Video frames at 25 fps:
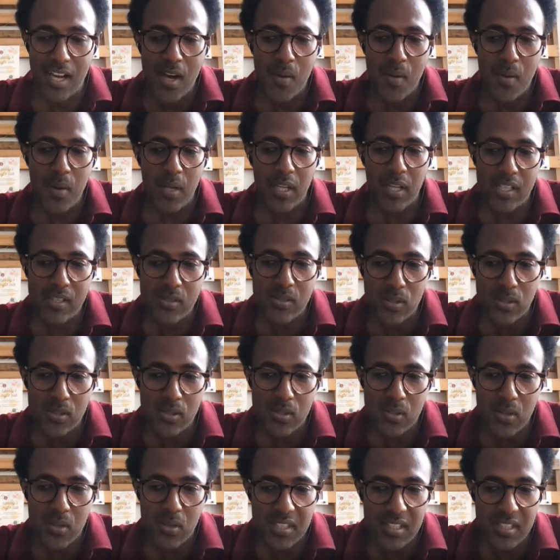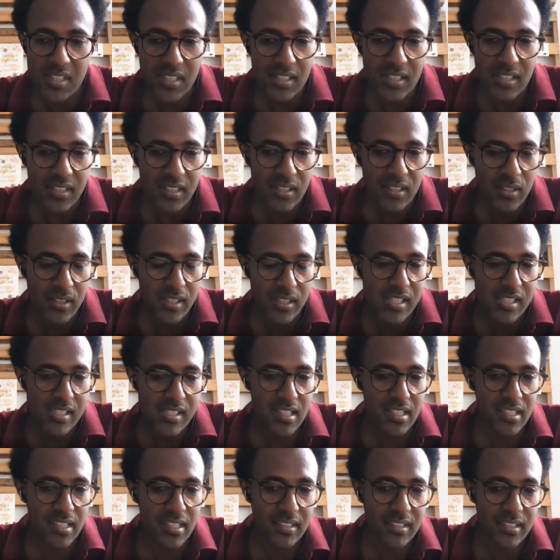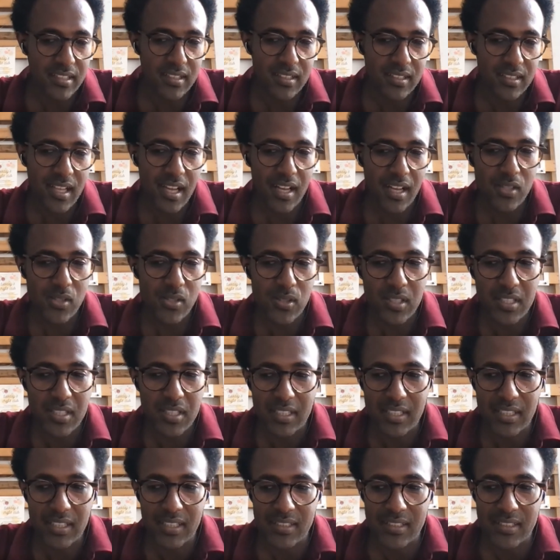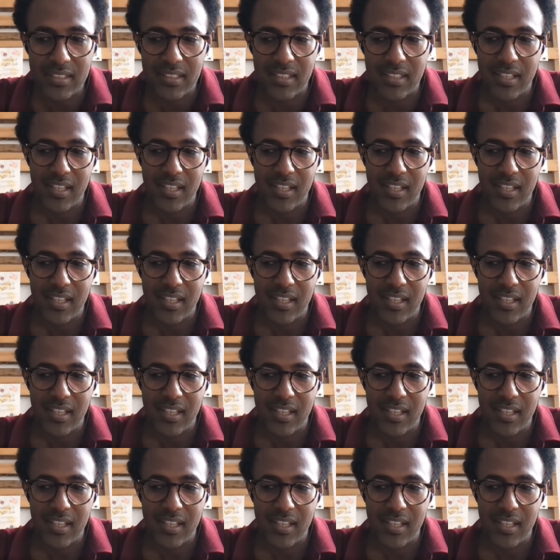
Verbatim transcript: But he's also, I think, you know, in his LinkedIn actually that